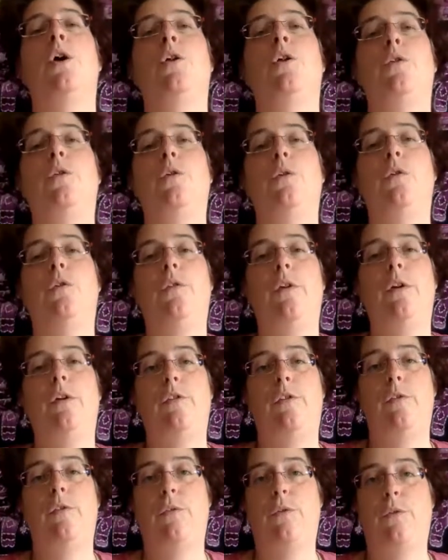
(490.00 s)
to
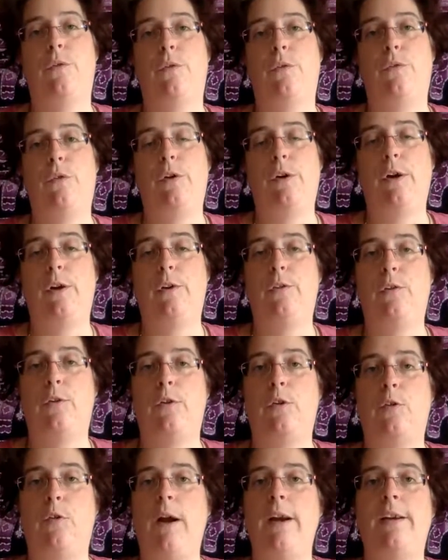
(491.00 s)
first of all focus on a
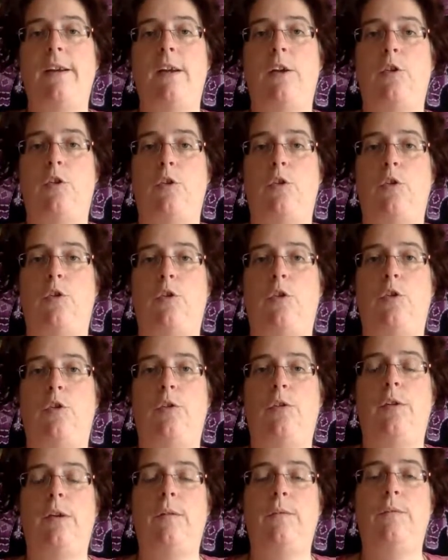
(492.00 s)
gratitude,
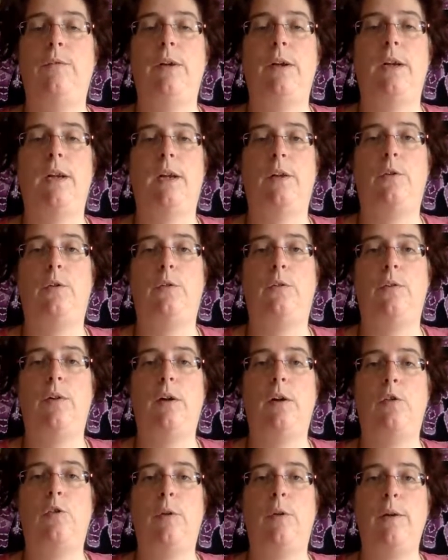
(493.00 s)
something that you feel
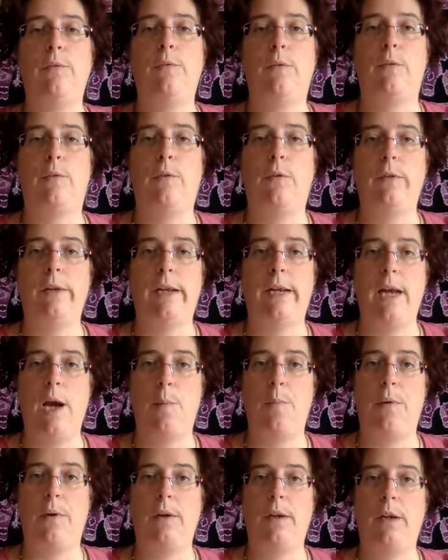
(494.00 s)
grateful for that
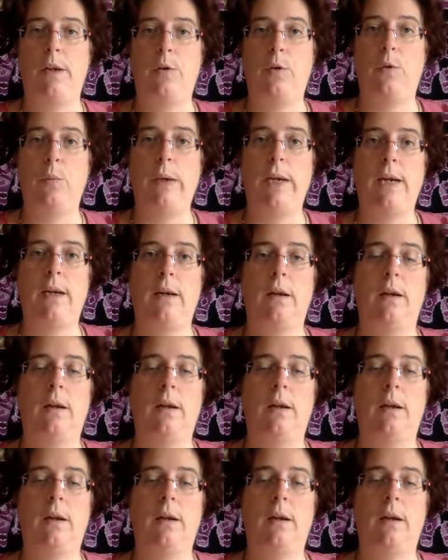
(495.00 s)
happened in your week,